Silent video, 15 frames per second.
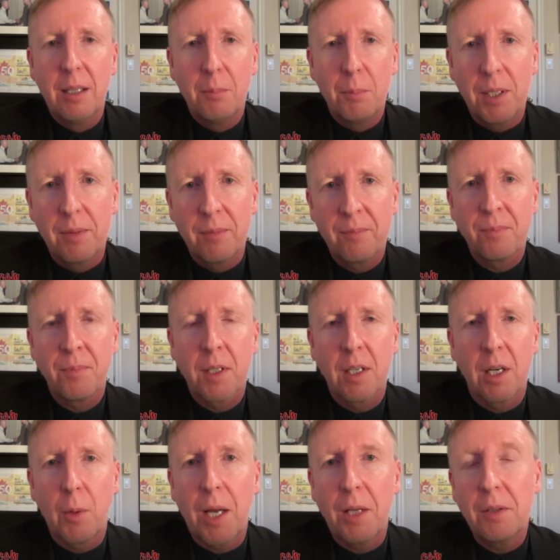But
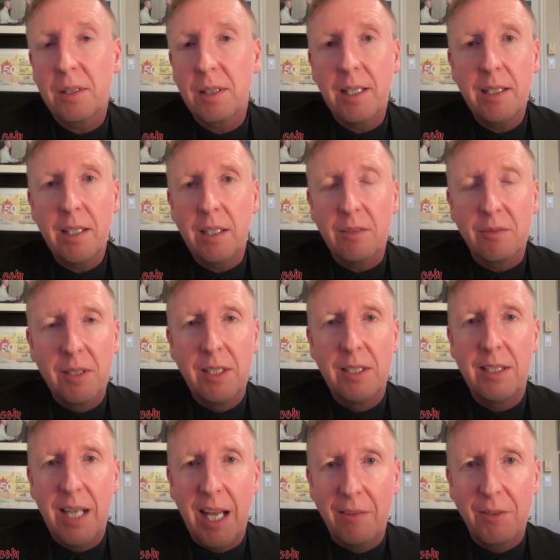around this idea,
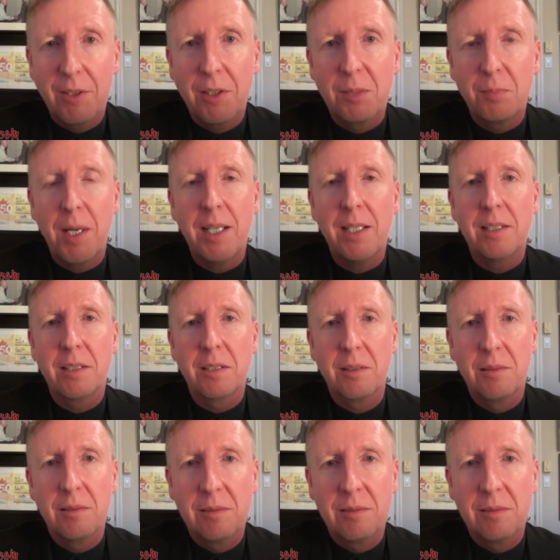evidence-based,